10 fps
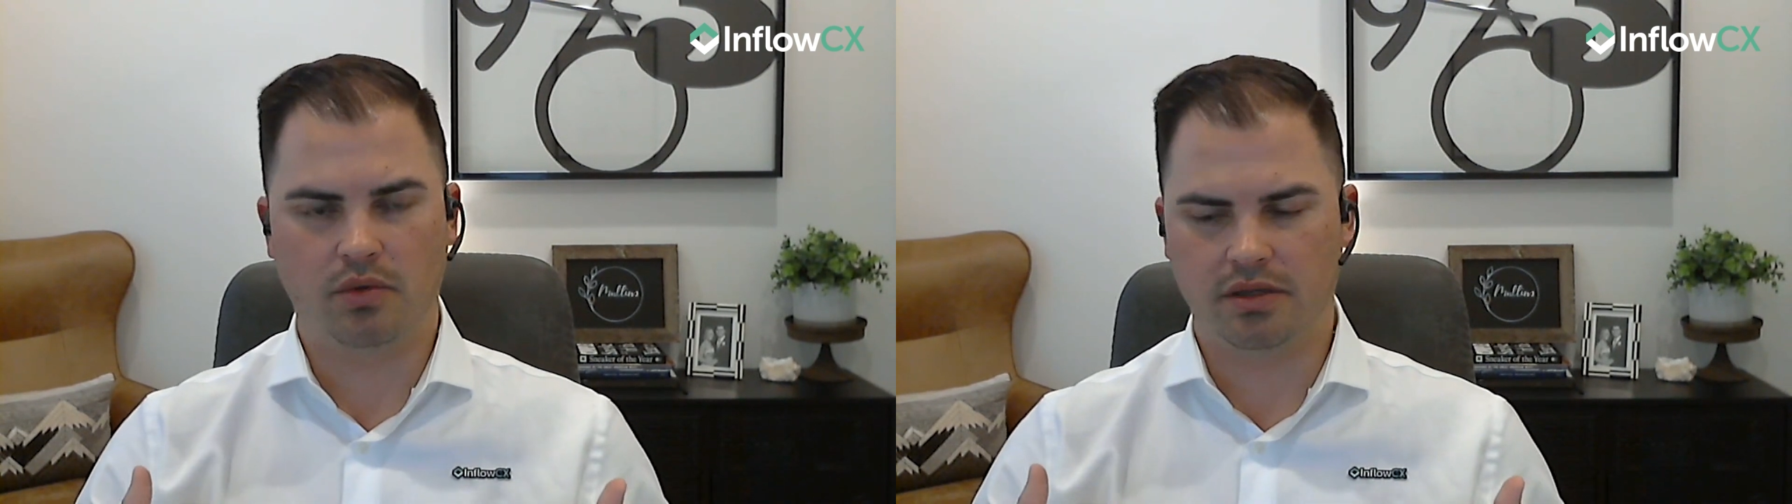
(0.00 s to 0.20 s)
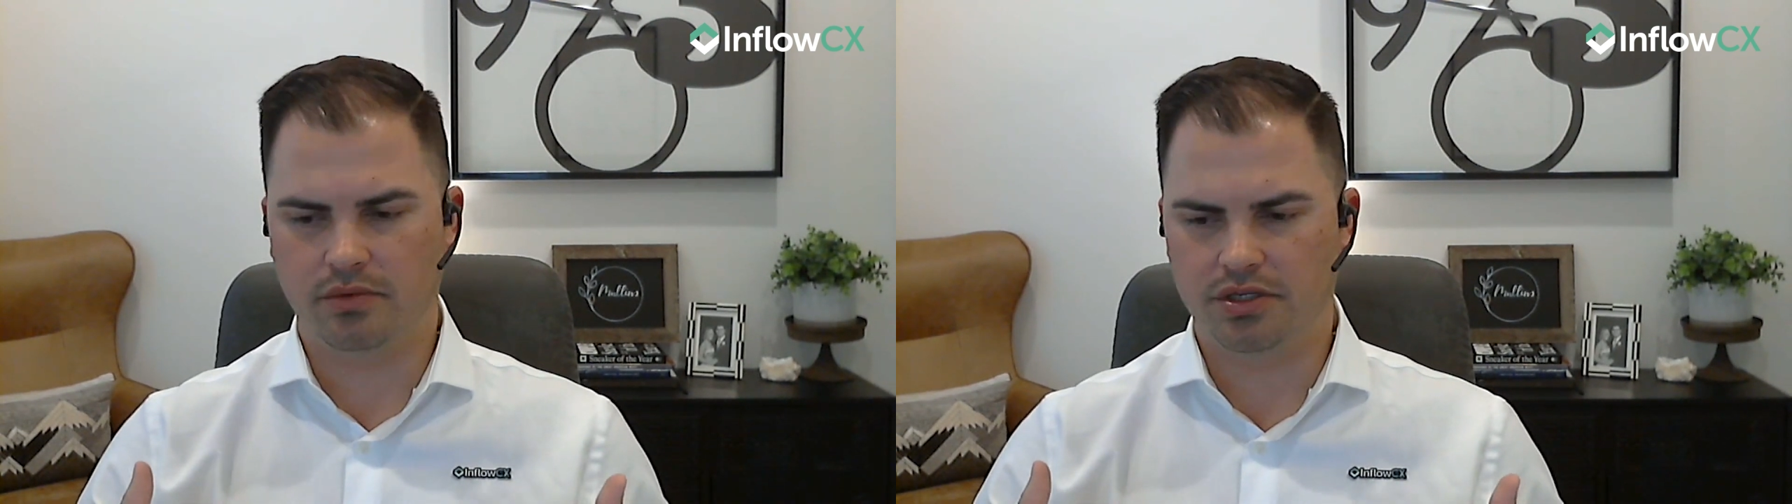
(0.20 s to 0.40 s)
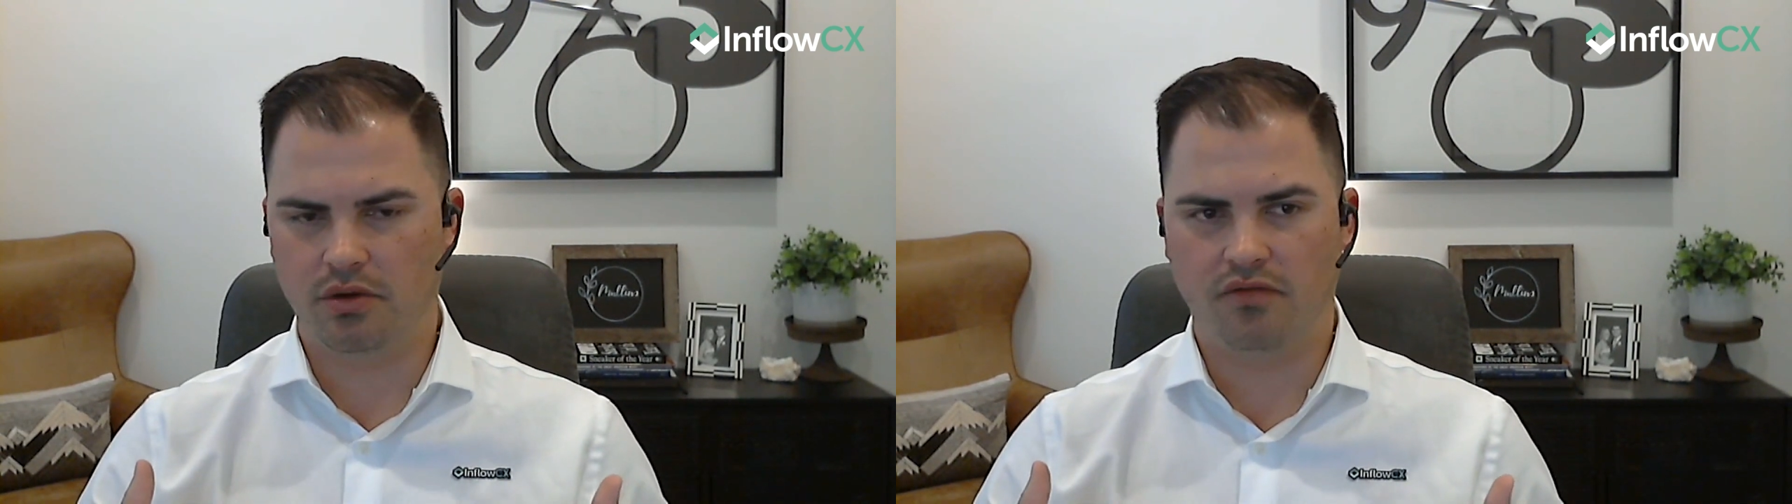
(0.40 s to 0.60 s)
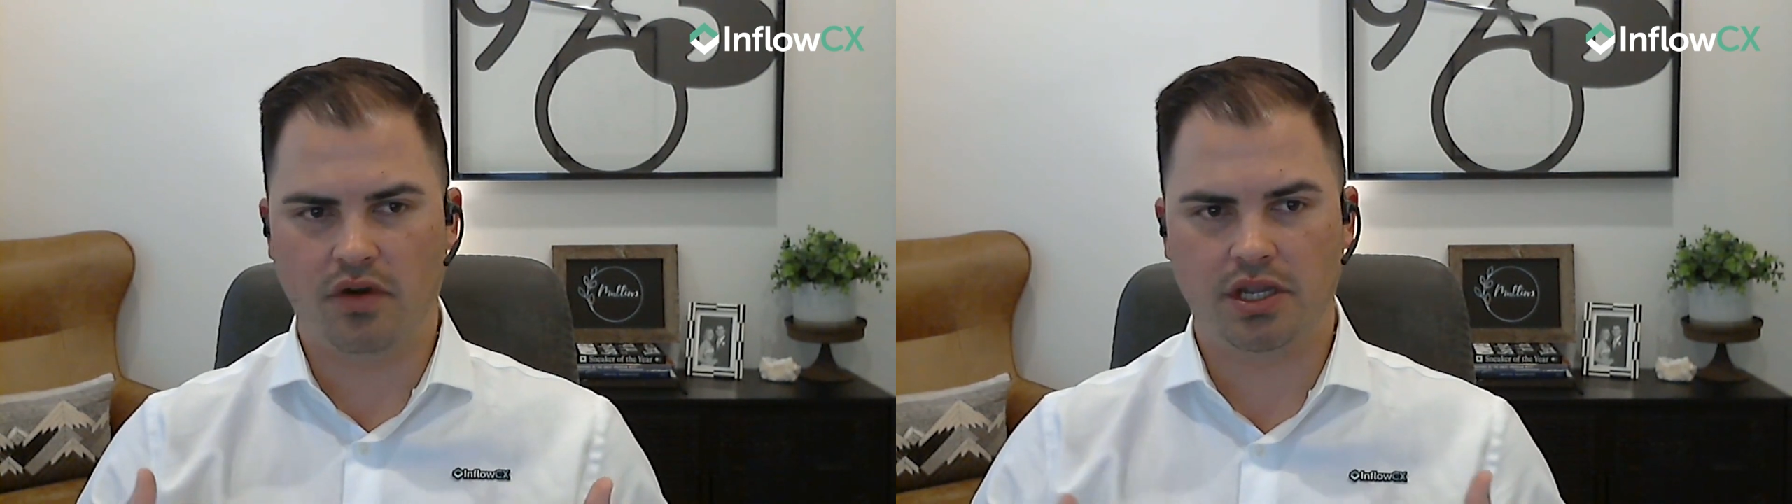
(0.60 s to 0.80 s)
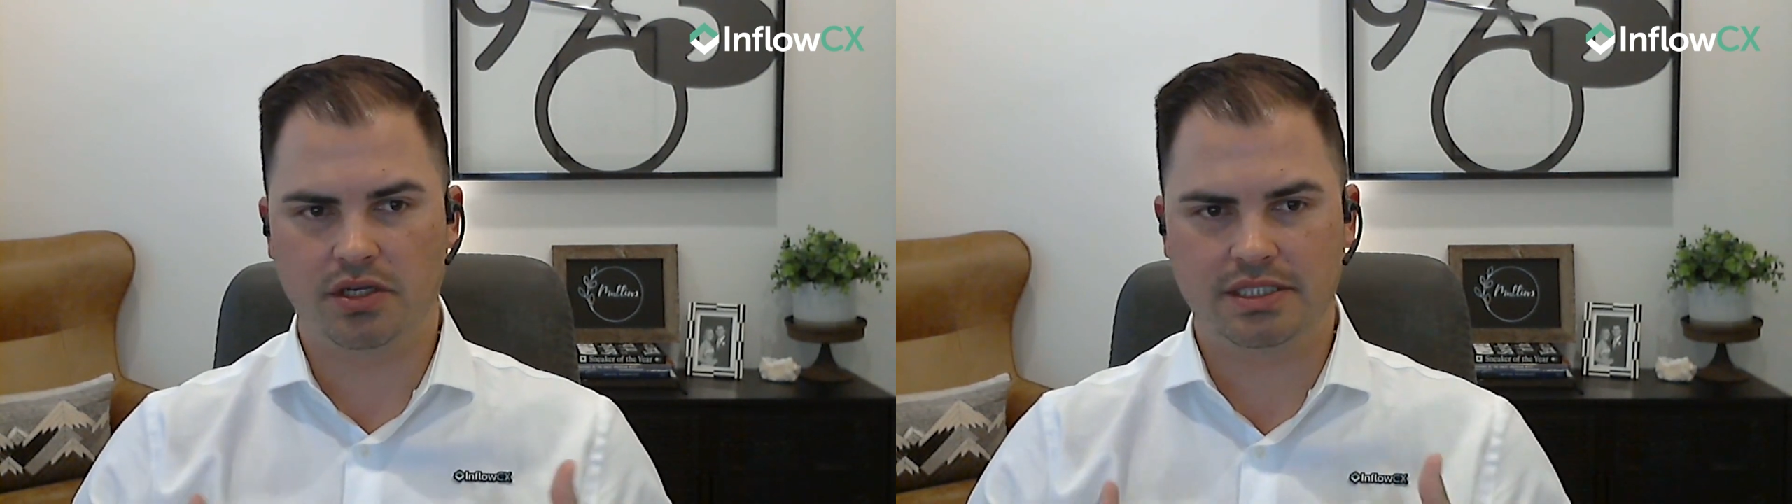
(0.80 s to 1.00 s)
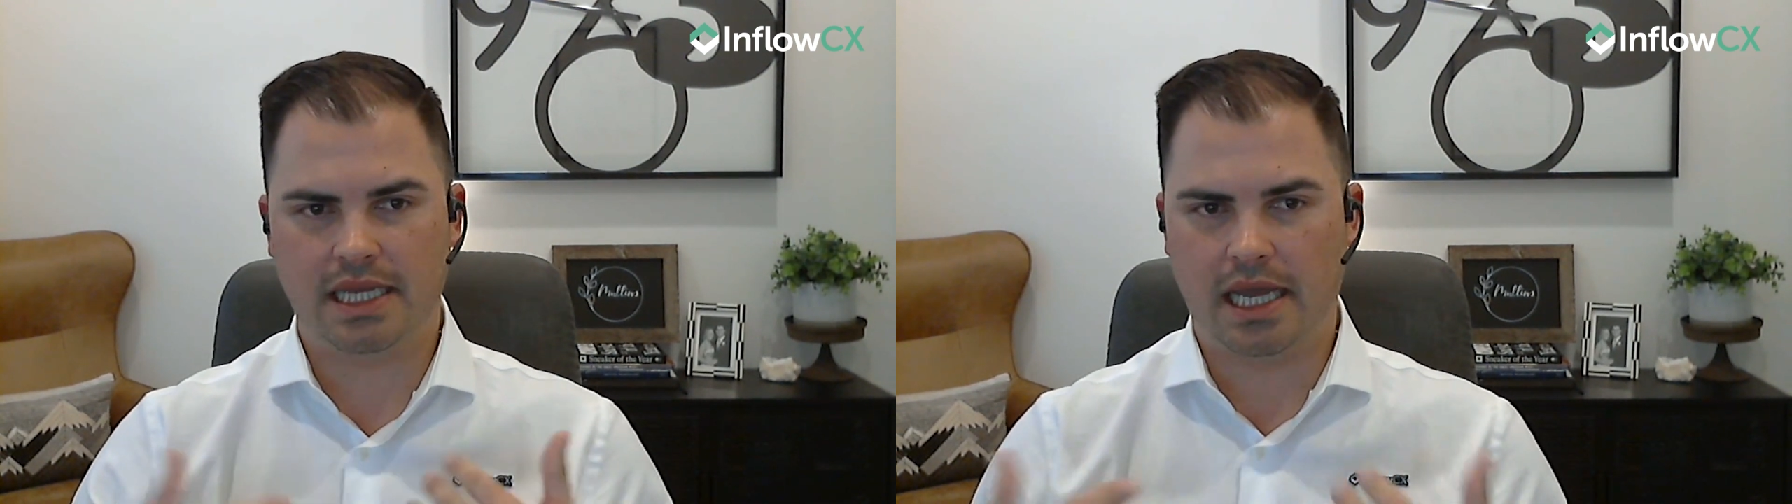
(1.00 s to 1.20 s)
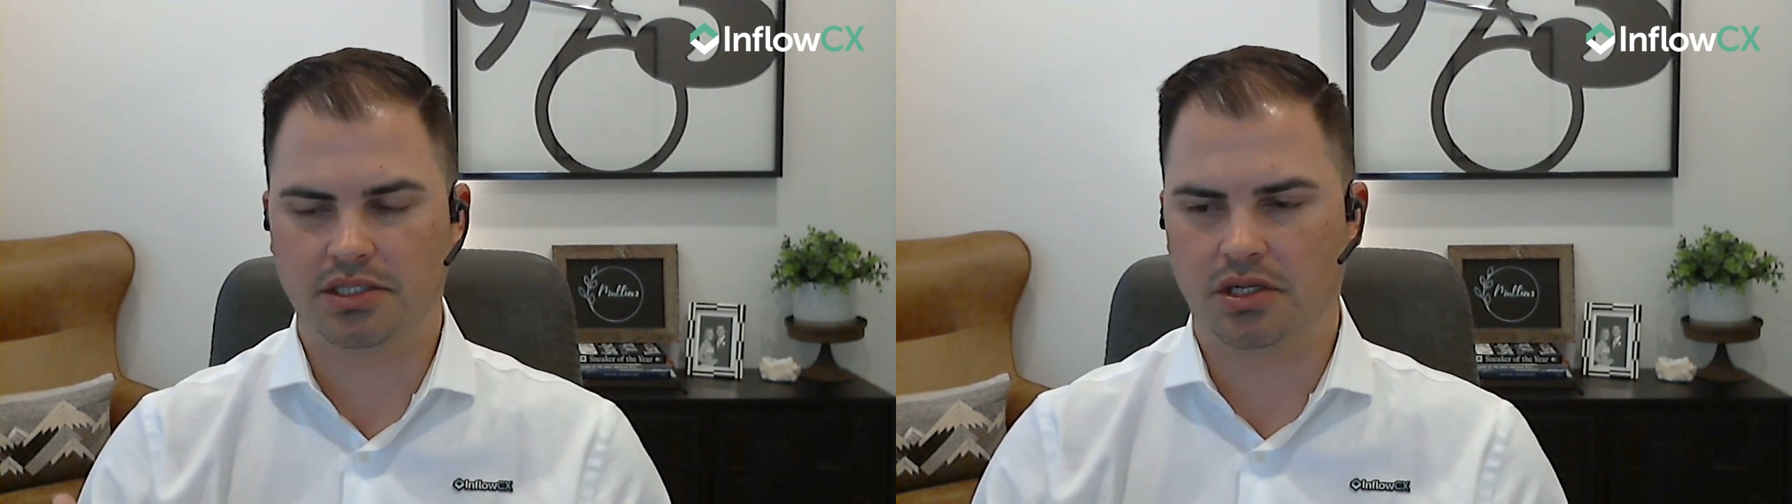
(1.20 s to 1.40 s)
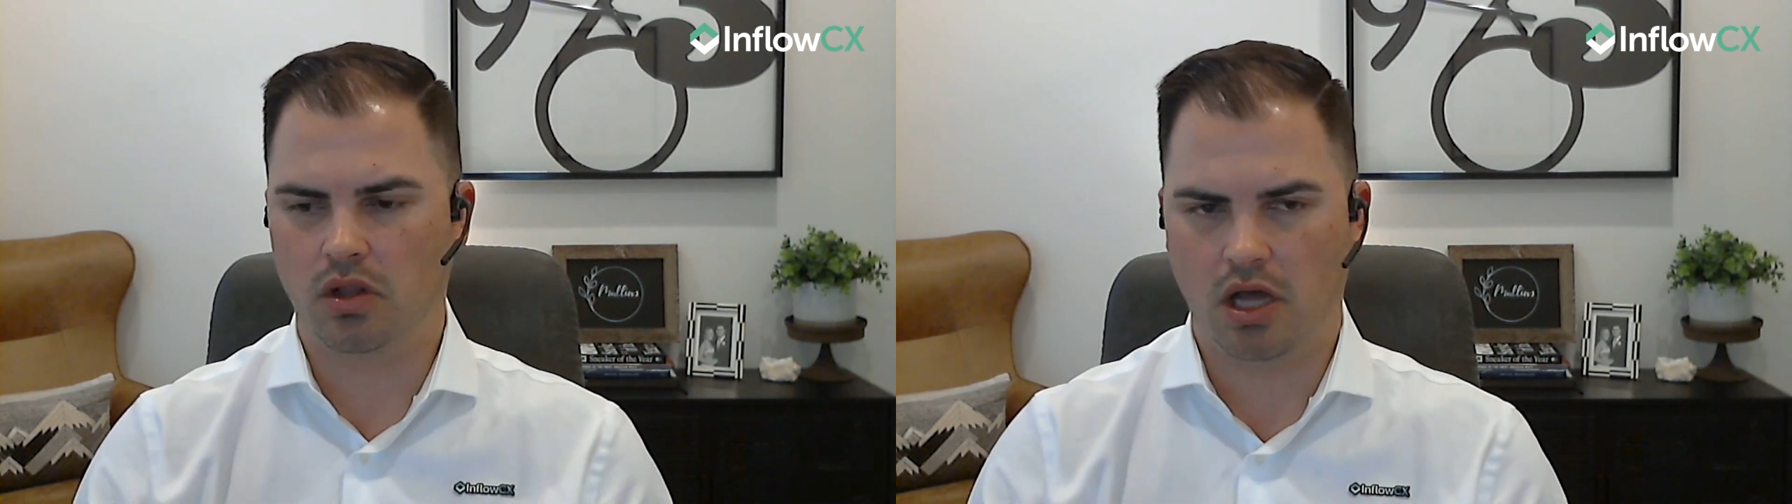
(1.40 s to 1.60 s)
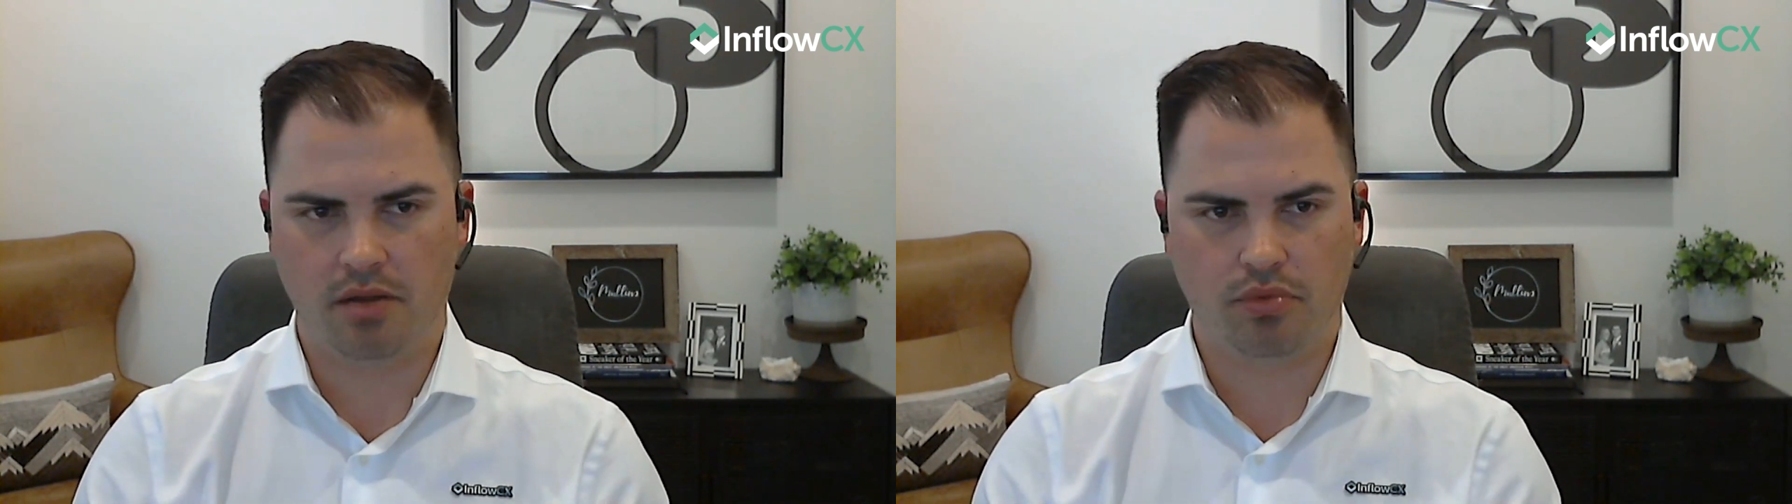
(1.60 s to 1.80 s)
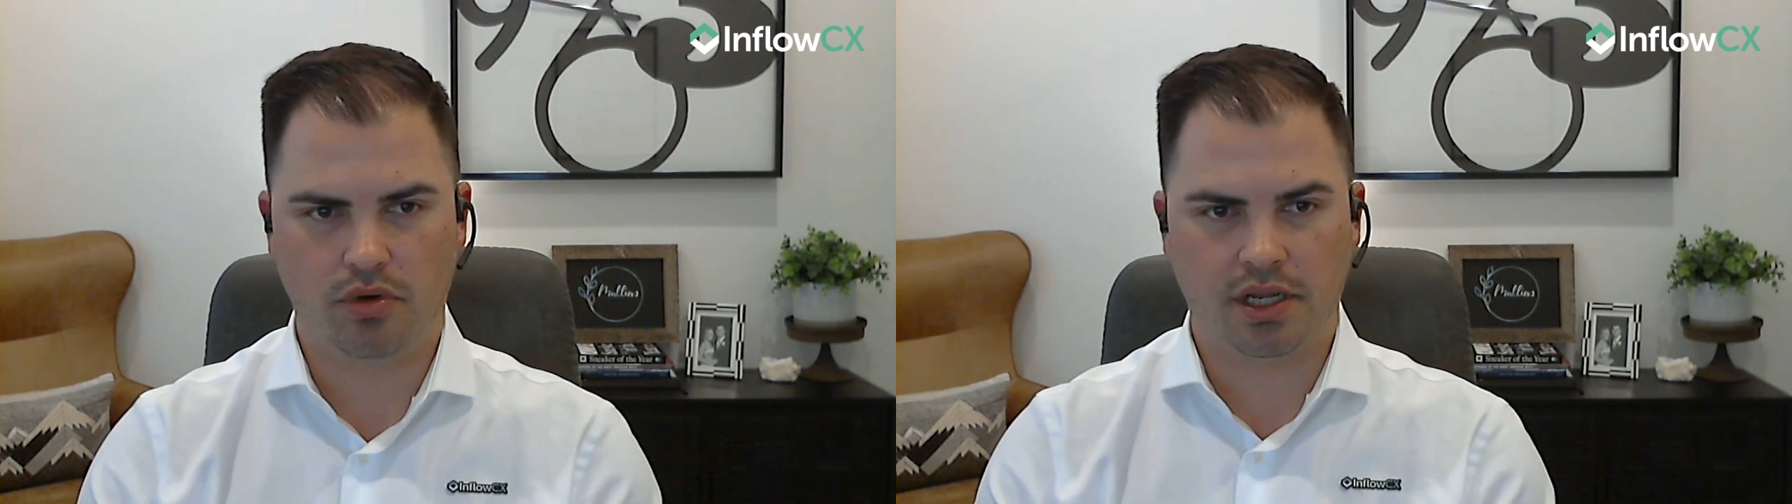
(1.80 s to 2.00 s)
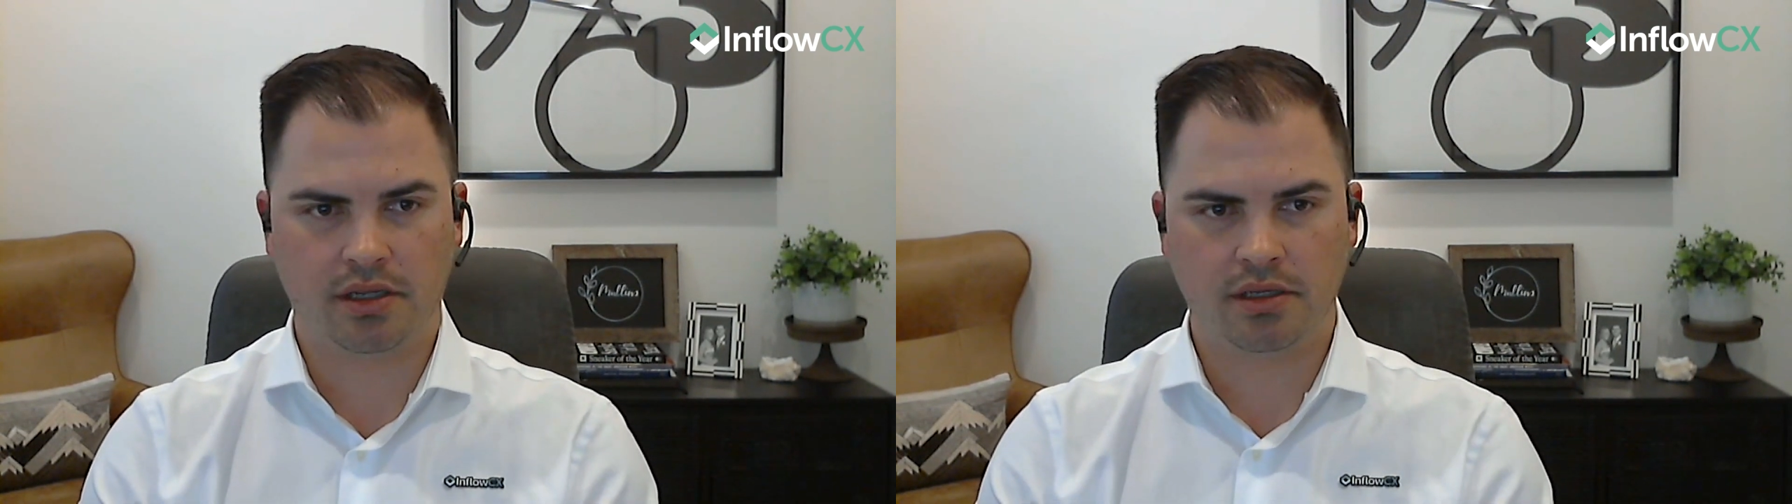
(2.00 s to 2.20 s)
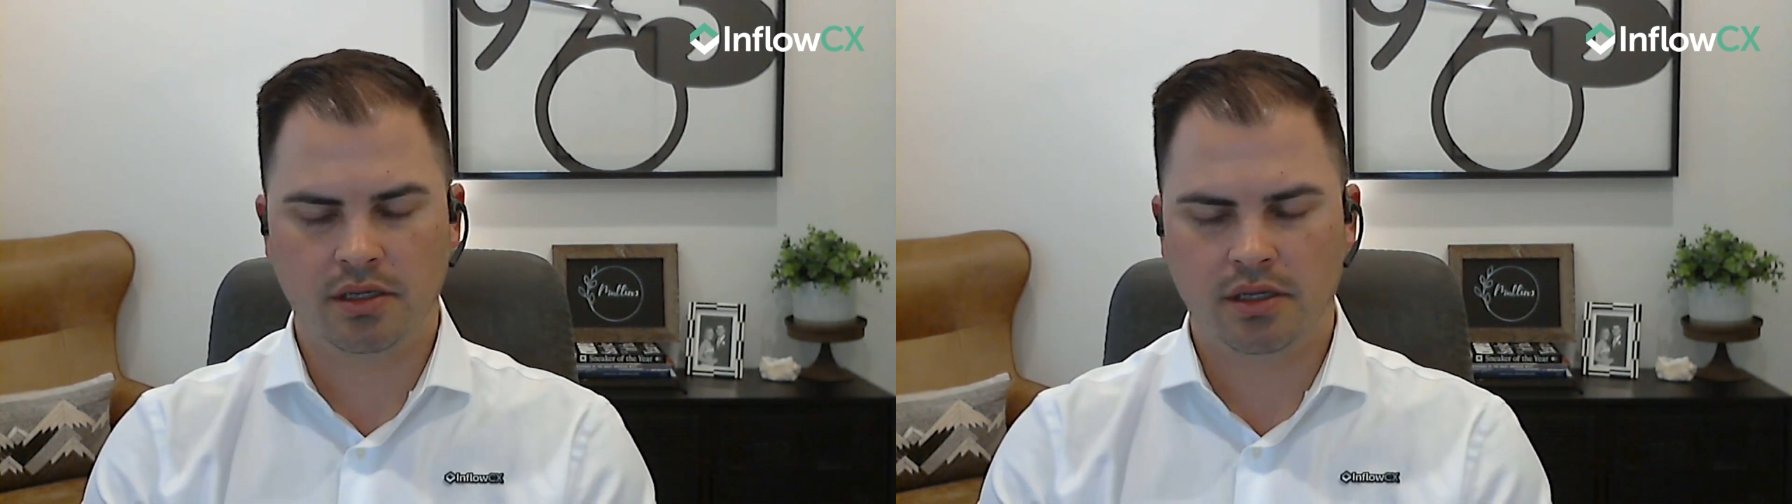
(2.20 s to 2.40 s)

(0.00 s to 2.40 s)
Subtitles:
we do a very good technical onboarding.